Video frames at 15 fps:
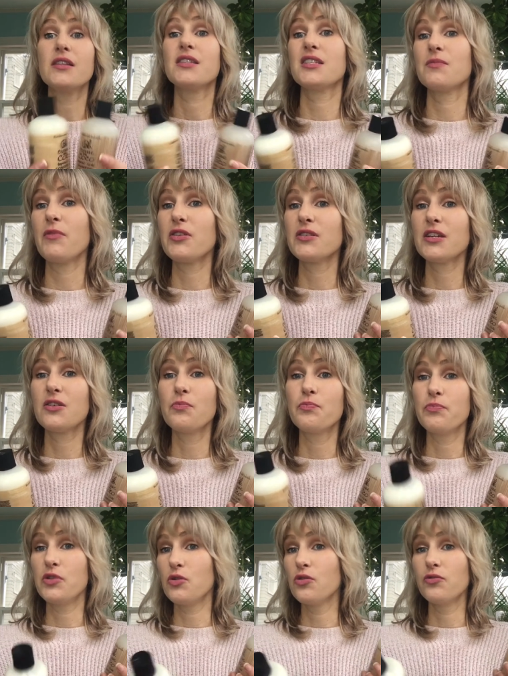it smells like a
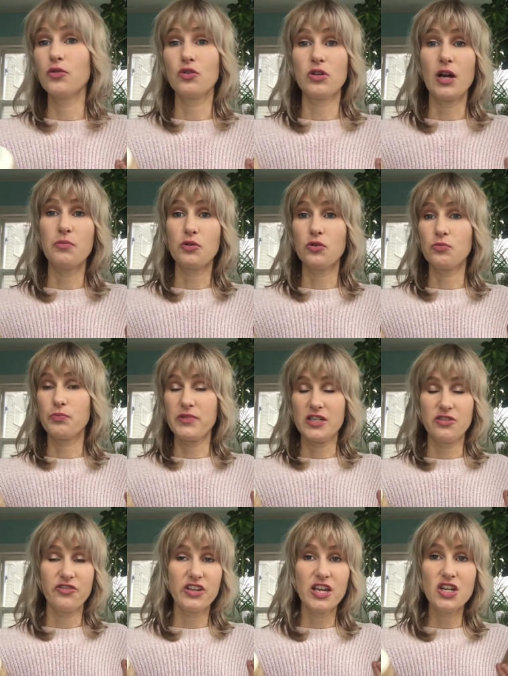beautiful tropical
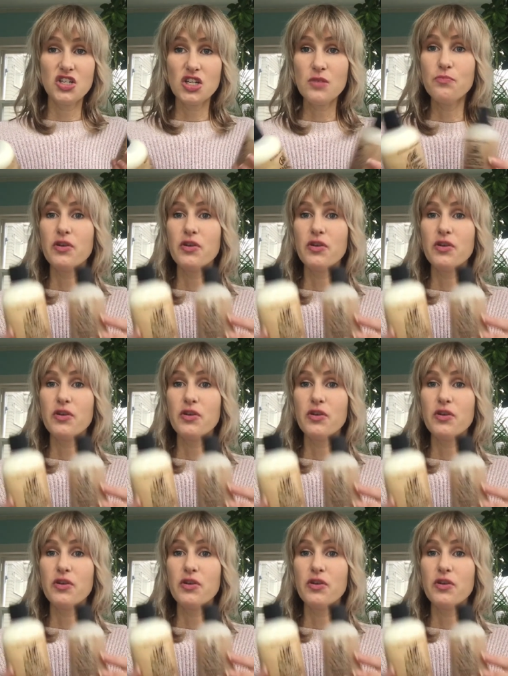beach vacation,